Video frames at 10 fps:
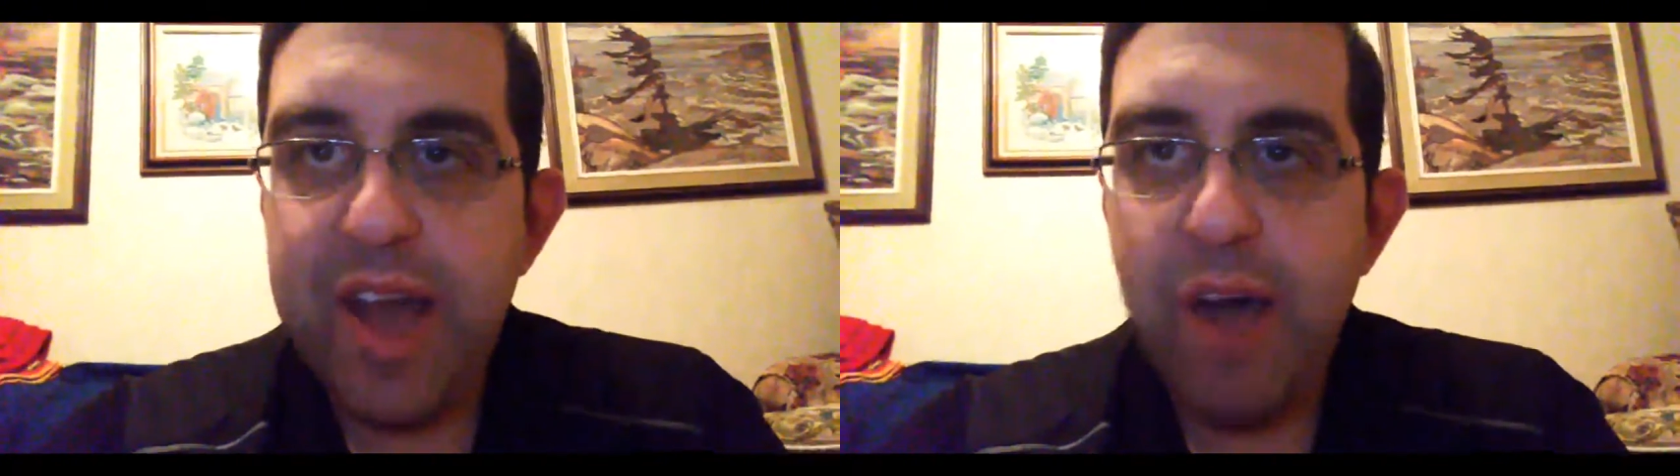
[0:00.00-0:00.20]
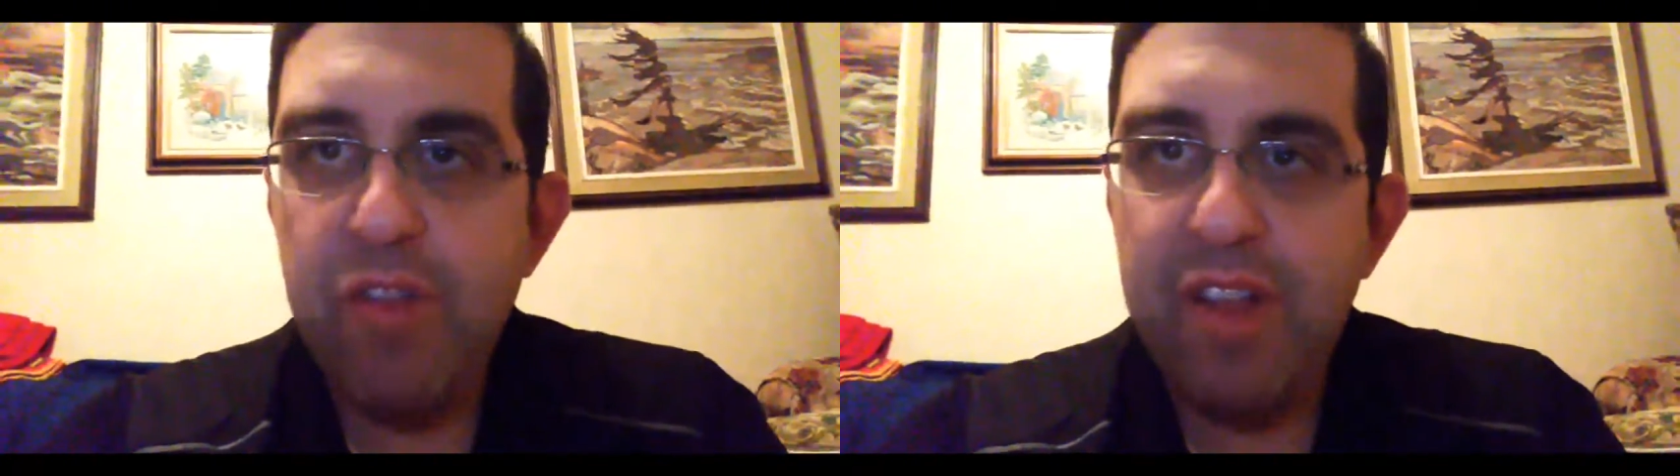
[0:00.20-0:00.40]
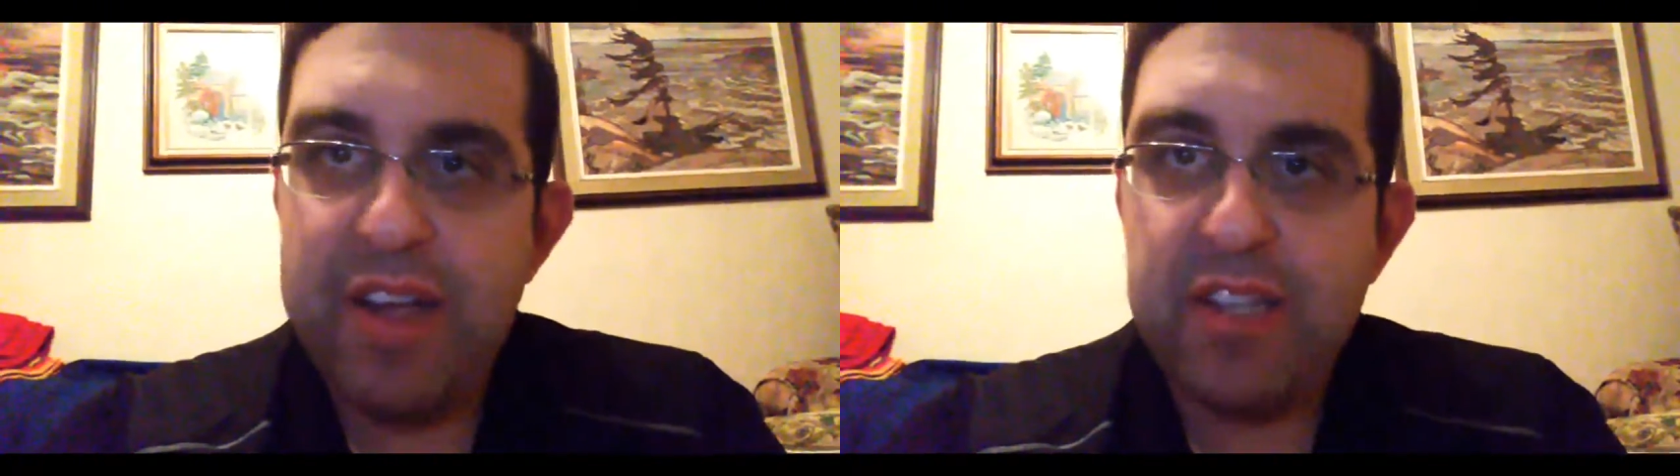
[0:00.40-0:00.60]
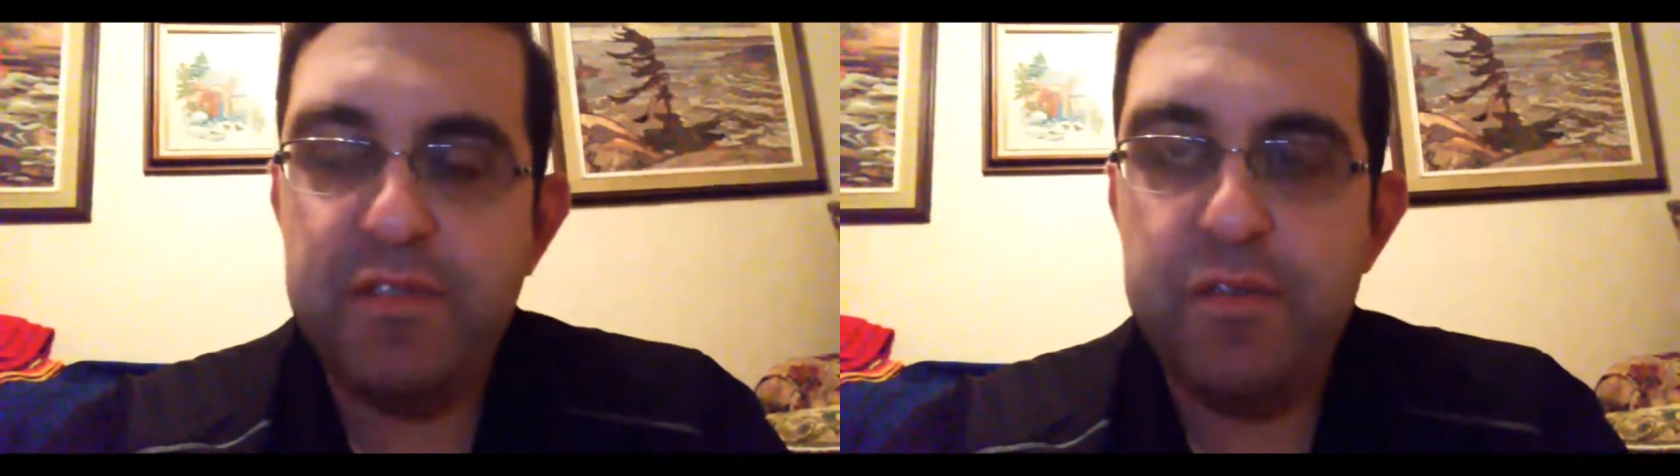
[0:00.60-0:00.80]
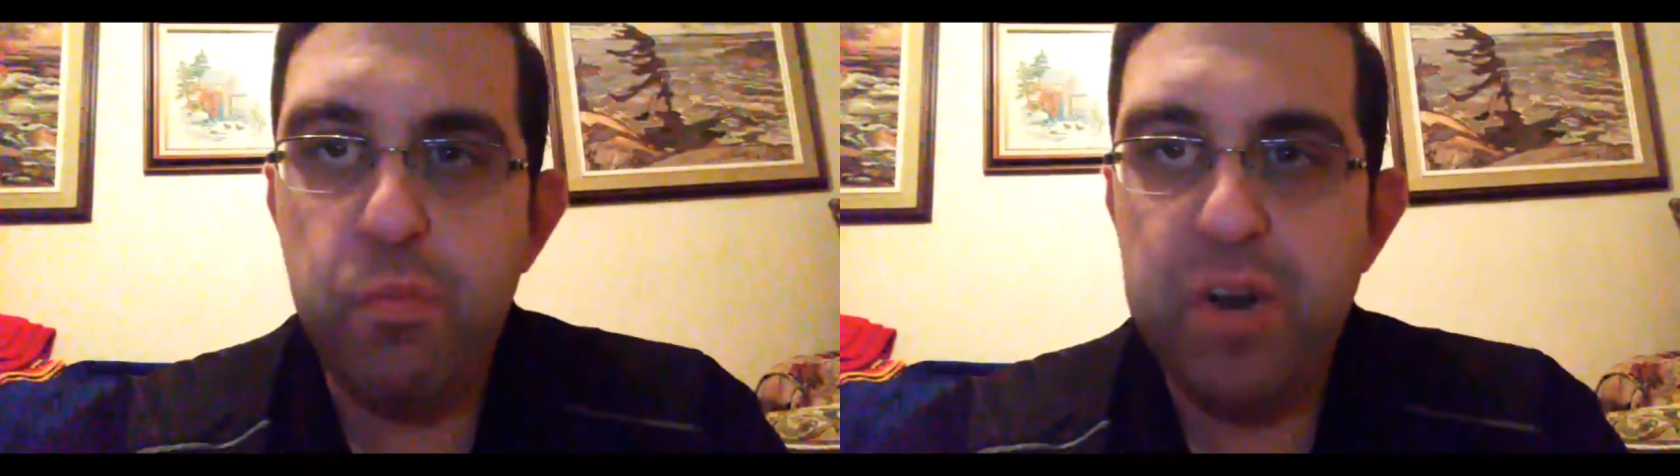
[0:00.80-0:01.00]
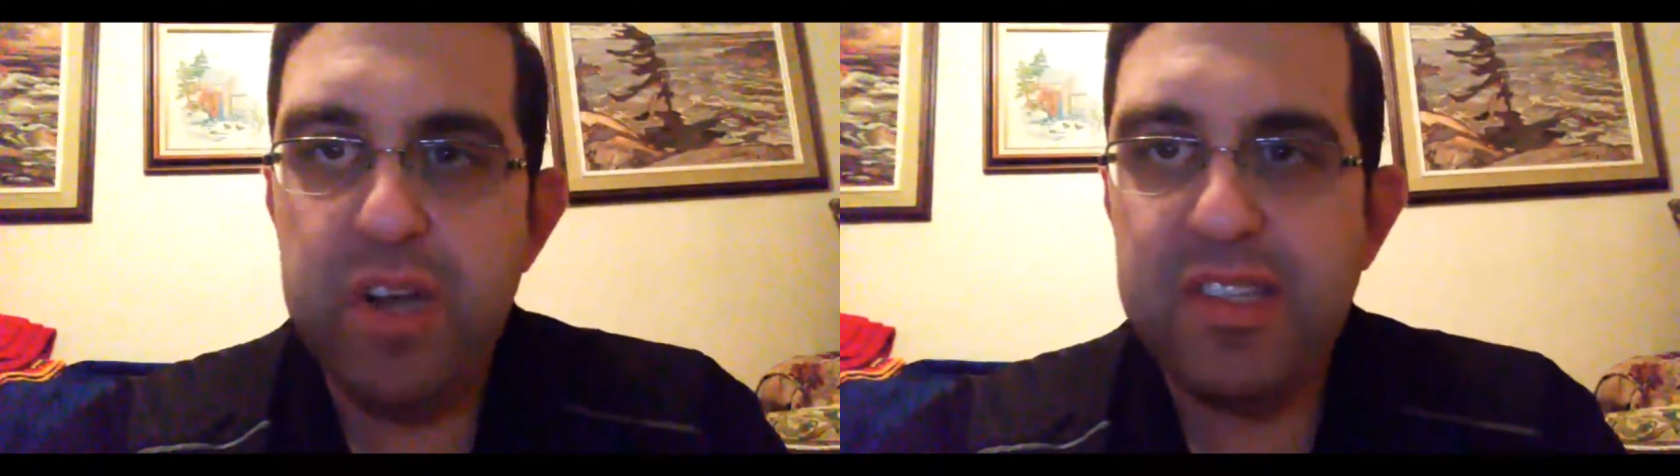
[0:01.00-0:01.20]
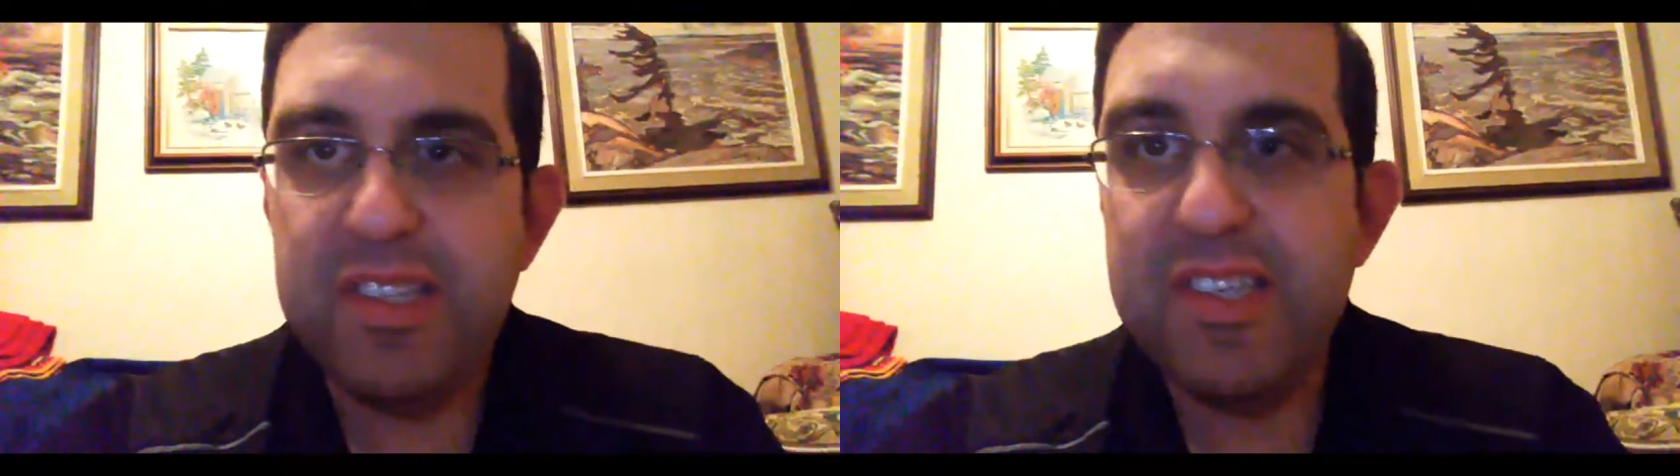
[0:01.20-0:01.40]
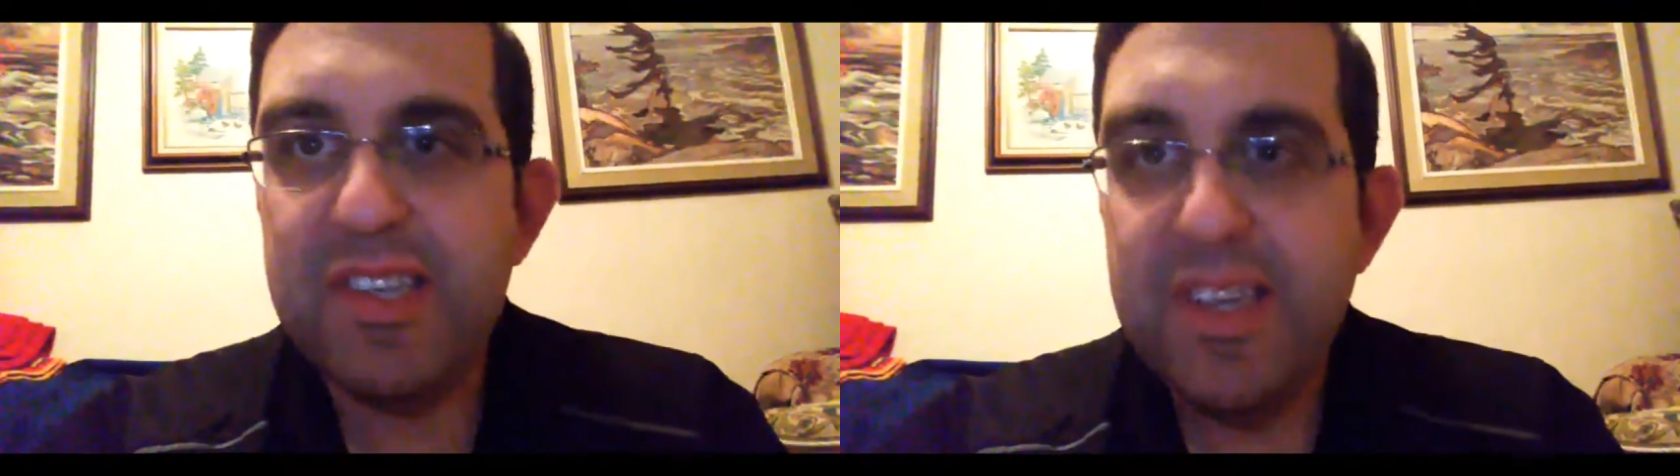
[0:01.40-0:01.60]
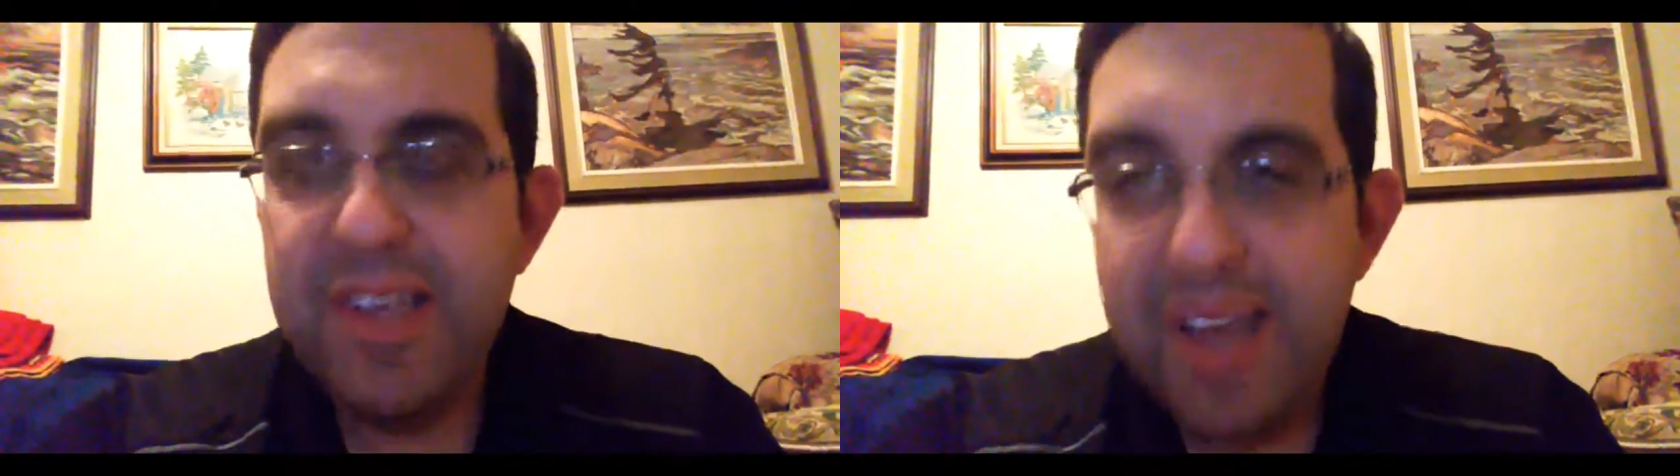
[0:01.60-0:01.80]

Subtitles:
down the last few months